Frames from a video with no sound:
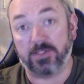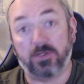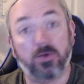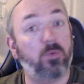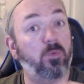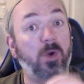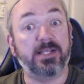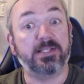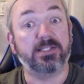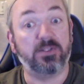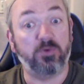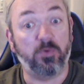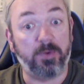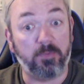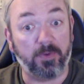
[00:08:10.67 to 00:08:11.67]
that couldn't wait to see
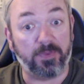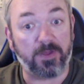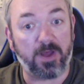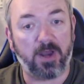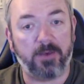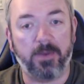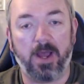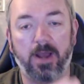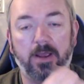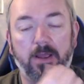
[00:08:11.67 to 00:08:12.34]
what people thought about